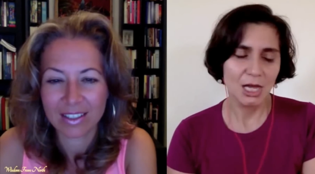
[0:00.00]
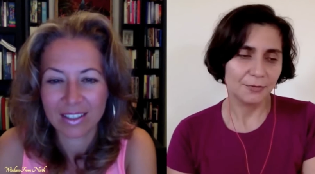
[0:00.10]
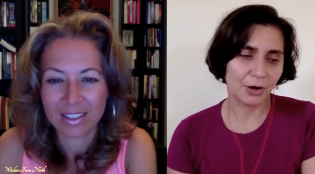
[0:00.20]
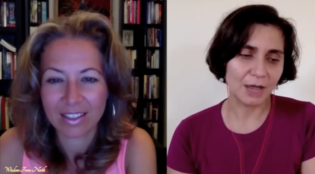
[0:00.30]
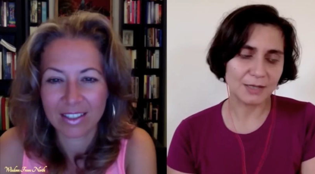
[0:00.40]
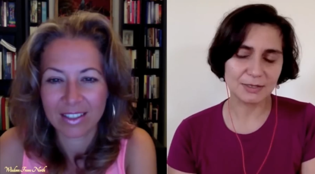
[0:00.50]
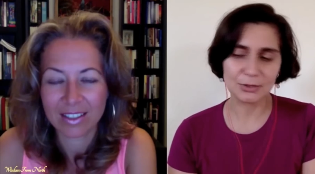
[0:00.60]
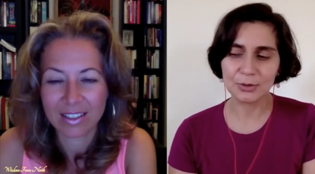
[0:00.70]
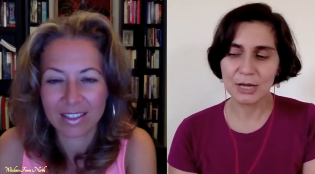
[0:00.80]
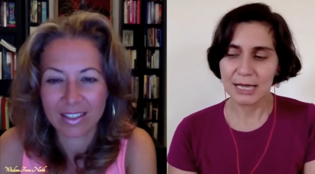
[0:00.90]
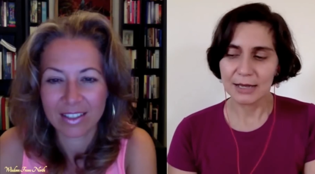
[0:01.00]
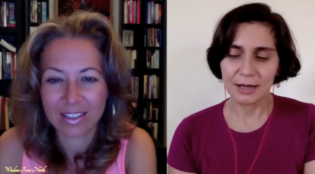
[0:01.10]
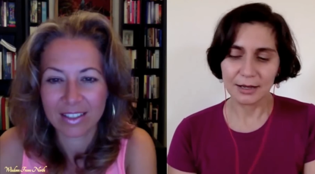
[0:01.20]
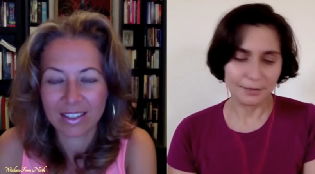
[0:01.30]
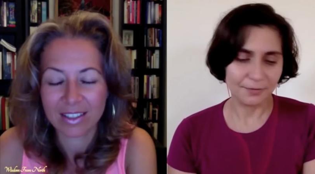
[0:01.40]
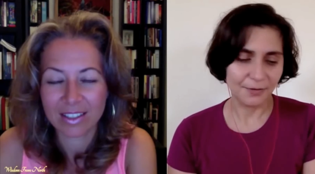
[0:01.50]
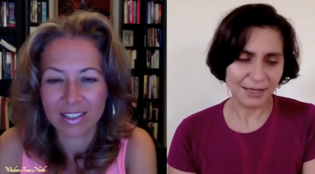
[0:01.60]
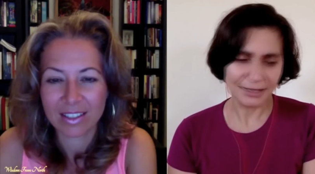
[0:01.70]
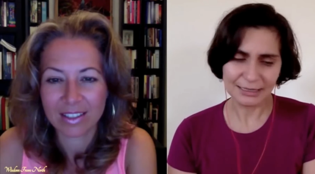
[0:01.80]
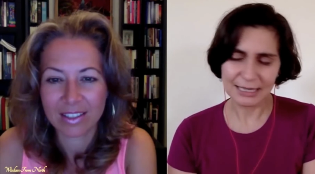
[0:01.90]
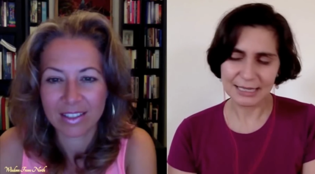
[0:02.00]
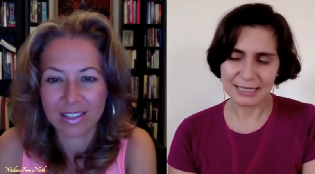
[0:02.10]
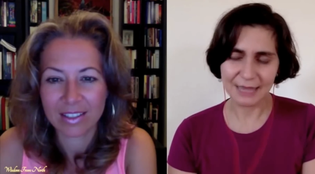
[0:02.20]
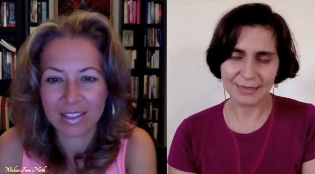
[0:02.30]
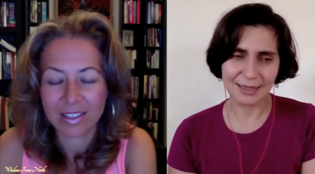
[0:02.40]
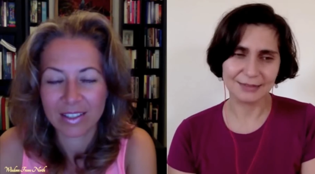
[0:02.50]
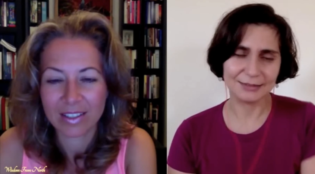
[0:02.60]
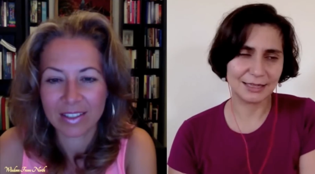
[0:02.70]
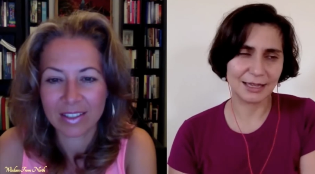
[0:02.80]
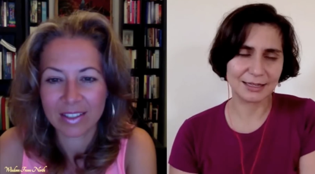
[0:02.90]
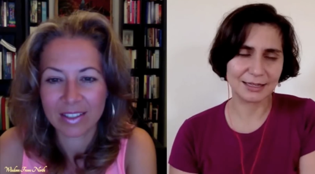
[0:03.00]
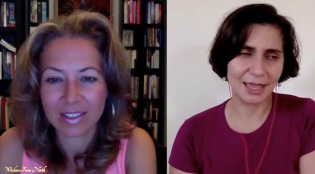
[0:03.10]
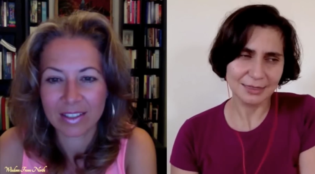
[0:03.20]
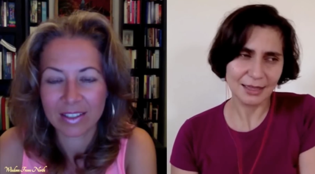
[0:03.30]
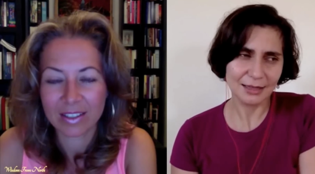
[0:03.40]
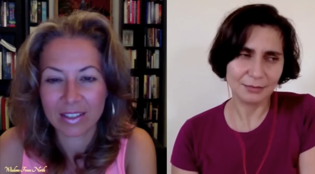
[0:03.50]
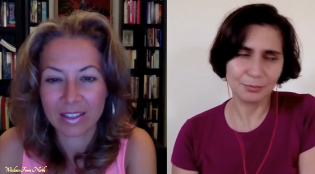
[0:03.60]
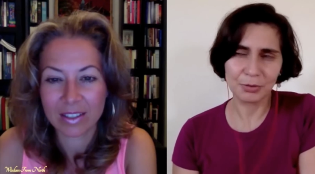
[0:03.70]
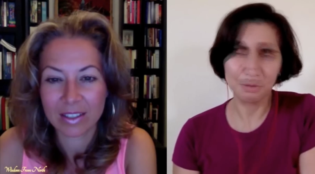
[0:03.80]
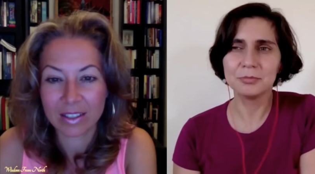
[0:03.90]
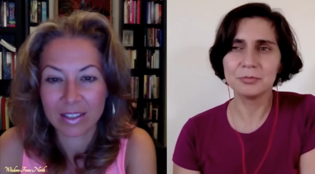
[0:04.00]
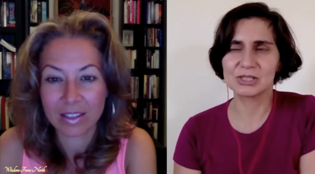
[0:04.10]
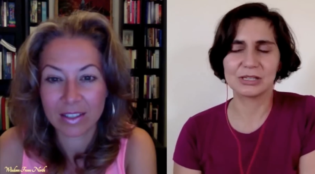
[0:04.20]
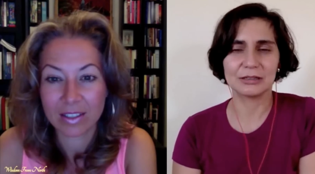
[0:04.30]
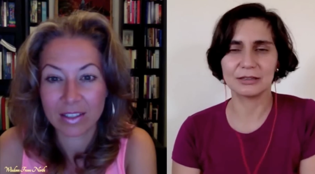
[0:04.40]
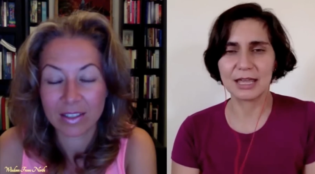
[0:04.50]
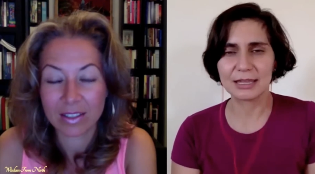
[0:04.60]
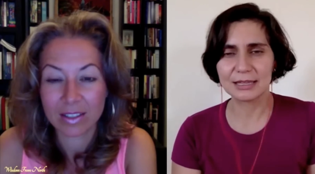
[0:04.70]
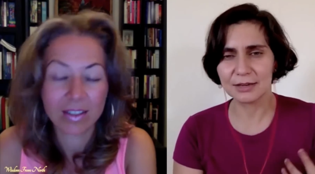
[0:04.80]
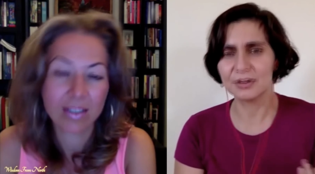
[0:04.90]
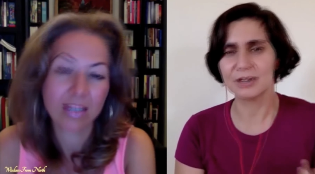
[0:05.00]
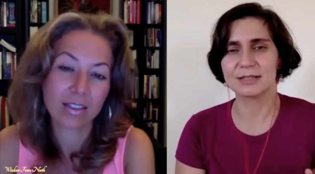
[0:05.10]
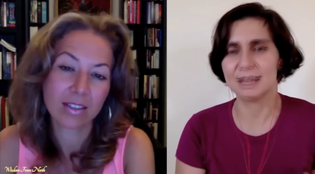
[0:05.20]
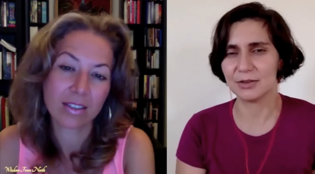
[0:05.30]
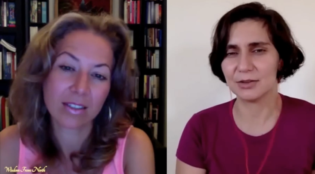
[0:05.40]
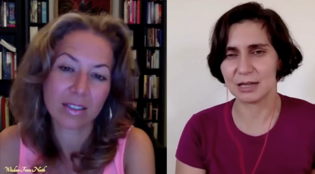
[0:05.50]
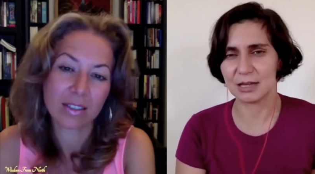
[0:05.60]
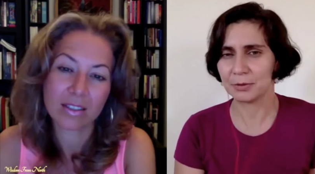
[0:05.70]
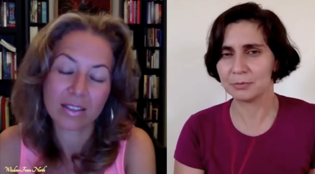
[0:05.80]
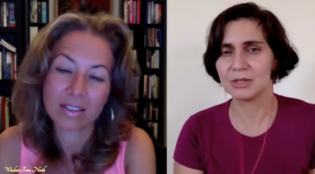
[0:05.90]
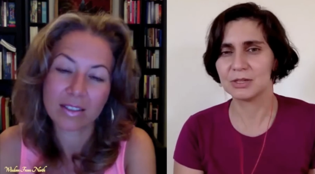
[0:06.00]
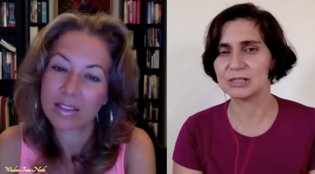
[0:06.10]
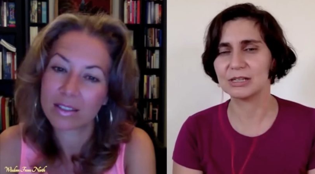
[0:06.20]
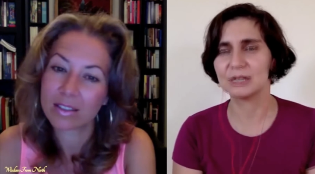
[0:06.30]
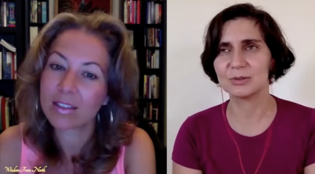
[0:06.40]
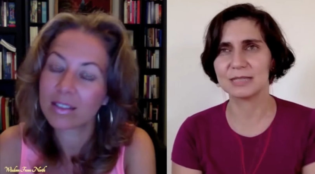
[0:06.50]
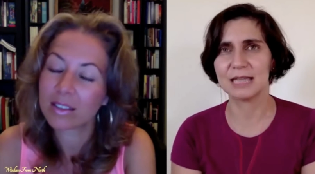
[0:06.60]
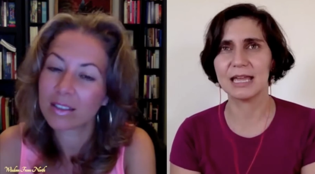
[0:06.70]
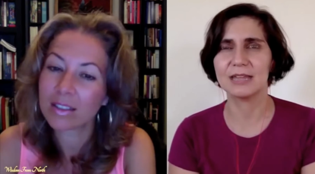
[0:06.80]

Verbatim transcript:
Speaker 1: for us to uh, finally get that that get that permission and give ourselves that permission, and to say,